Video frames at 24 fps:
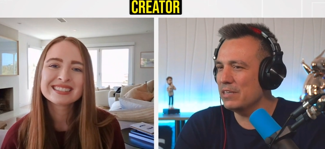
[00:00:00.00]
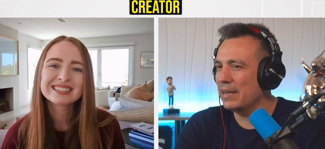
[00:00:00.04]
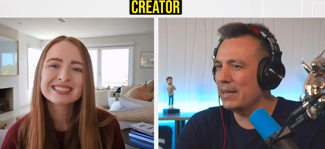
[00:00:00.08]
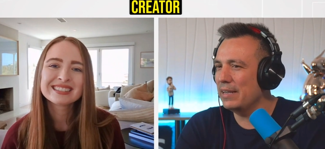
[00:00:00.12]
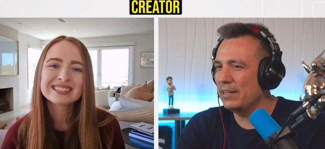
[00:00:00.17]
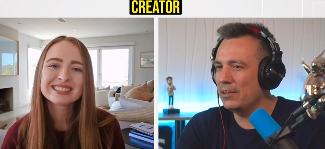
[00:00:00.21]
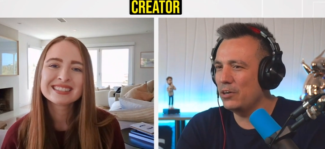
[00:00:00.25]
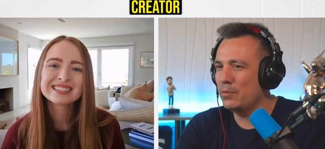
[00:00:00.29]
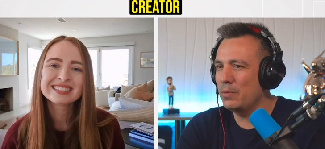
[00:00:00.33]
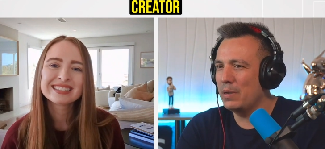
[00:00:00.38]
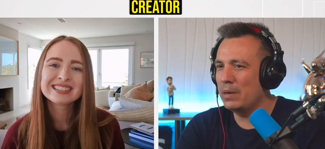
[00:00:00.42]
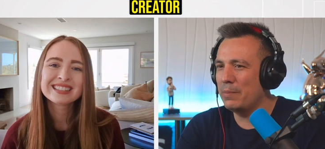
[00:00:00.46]
Speaker 1: you talk a
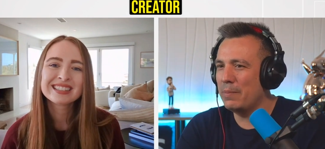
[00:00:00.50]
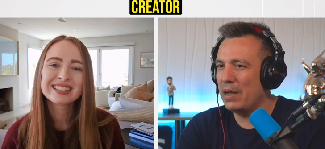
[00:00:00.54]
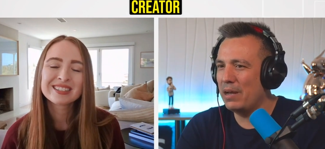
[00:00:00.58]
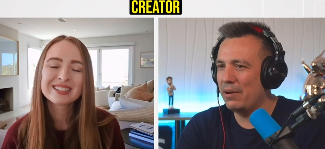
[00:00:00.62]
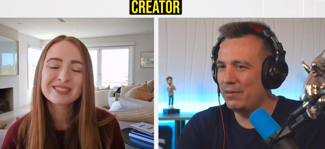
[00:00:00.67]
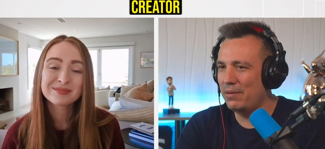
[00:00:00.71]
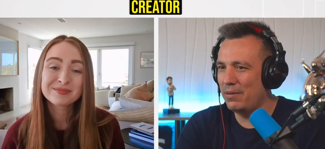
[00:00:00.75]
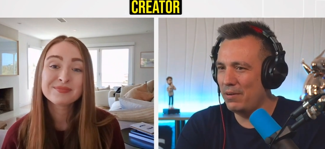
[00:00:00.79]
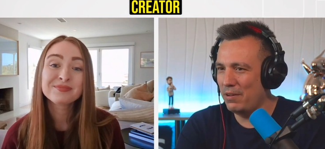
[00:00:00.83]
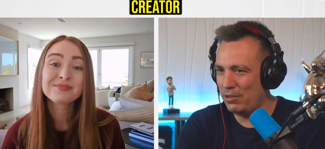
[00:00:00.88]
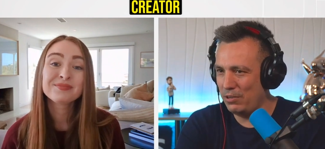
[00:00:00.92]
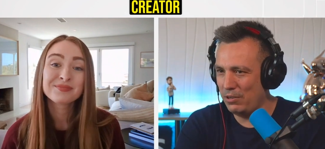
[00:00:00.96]
little bit
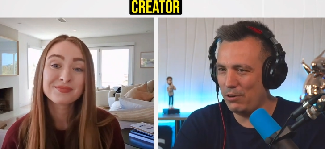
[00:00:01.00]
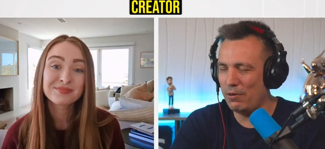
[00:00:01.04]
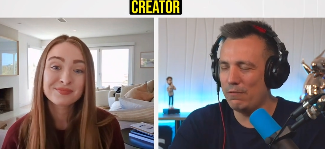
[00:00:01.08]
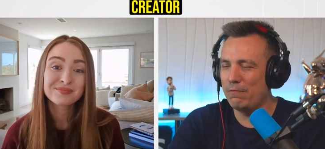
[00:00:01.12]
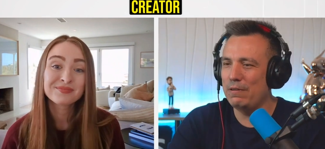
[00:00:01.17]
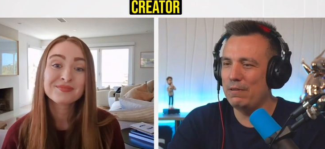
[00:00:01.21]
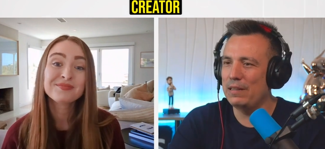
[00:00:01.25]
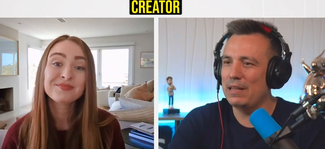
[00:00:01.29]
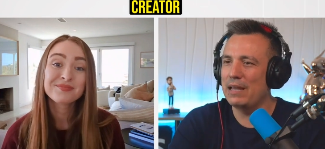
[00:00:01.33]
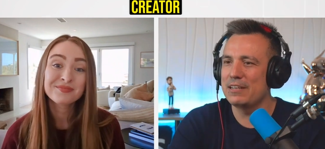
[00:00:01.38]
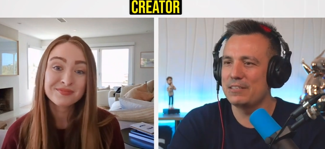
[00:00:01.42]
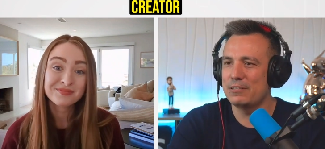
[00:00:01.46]
about your
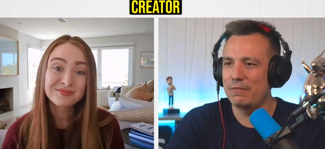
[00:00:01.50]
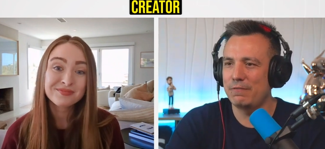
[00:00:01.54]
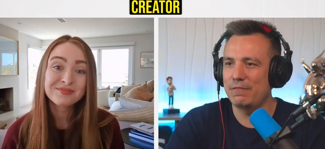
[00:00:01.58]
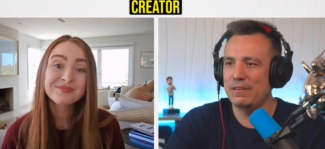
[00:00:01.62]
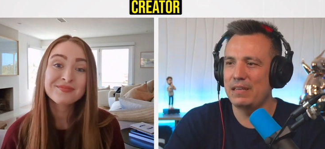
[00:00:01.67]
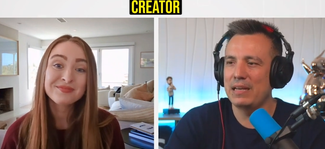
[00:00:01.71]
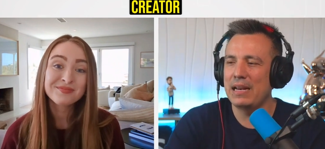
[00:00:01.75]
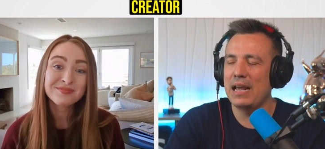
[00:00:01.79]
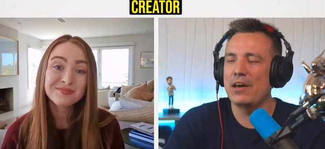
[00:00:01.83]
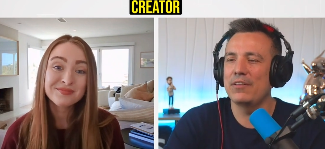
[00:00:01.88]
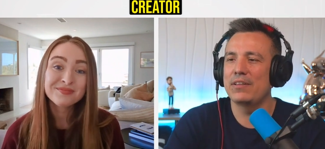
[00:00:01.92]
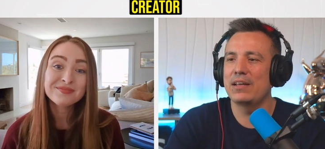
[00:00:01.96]
philosophy
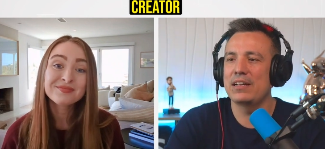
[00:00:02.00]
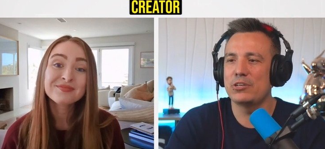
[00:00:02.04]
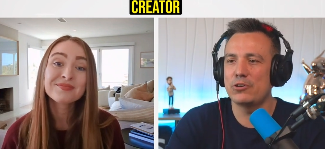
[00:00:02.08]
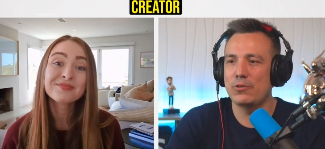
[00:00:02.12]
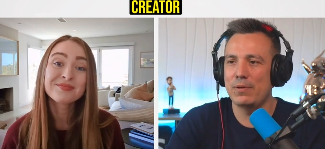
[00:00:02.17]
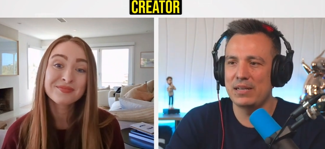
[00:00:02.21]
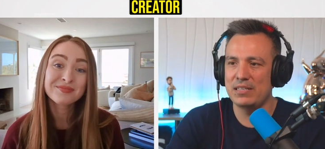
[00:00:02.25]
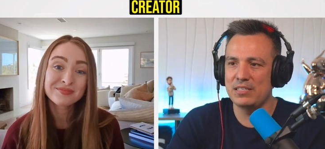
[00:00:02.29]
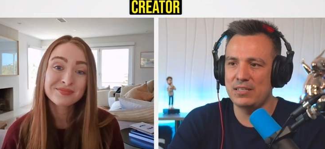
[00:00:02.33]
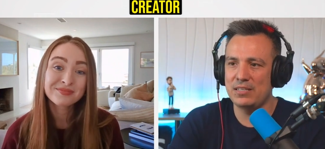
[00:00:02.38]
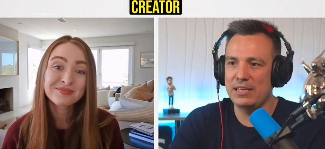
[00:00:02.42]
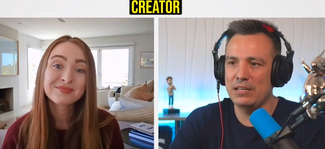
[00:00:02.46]
and how that
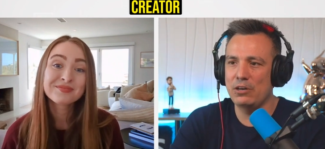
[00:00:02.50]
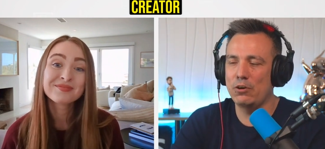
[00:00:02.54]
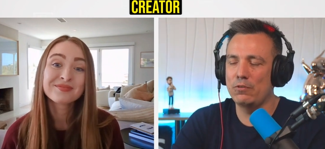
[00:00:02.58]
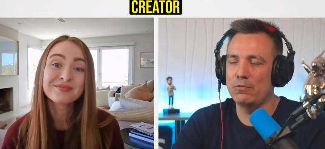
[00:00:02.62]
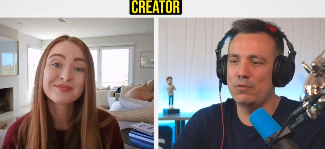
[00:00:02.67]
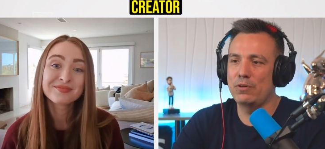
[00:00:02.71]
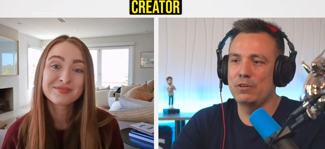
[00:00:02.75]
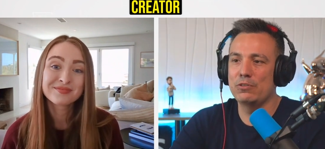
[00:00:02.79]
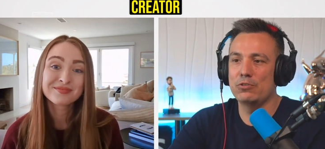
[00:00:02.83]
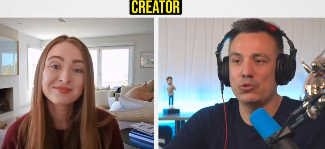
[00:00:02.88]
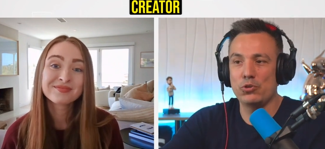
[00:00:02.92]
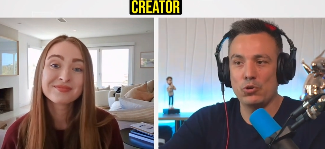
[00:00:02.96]
translates
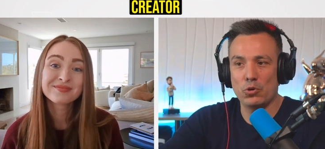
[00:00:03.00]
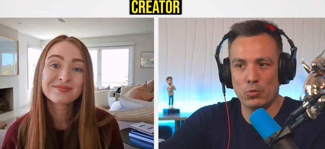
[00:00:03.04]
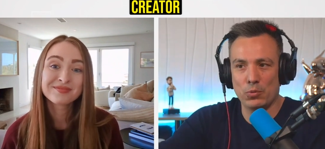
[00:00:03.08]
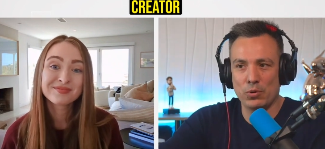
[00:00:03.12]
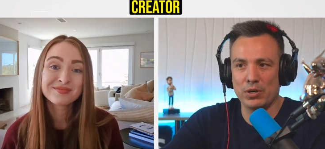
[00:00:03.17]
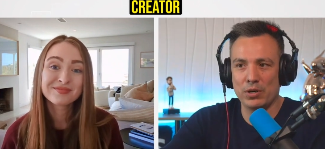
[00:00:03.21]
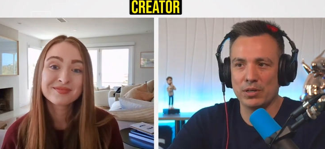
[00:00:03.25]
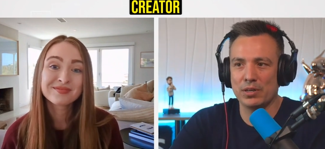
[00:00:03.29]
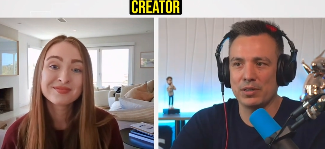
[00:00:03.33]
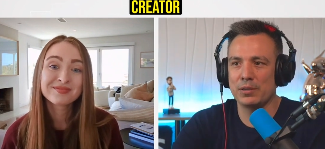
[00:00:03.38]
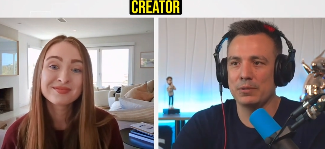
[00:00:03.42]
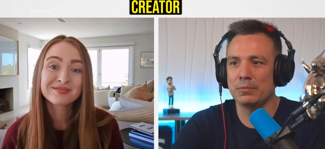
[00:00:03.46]
over into your
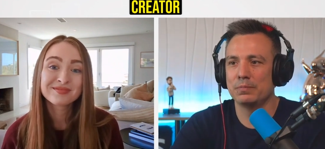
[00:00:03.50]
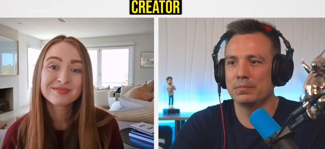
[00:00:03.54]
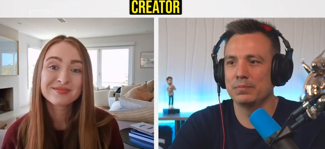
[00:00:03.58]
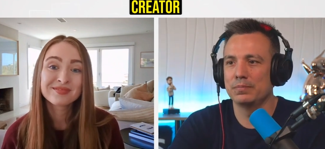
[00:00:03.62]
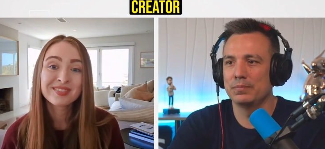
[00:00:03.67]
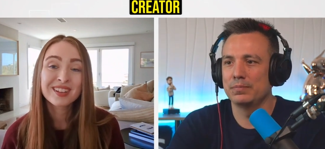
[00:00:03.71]
work?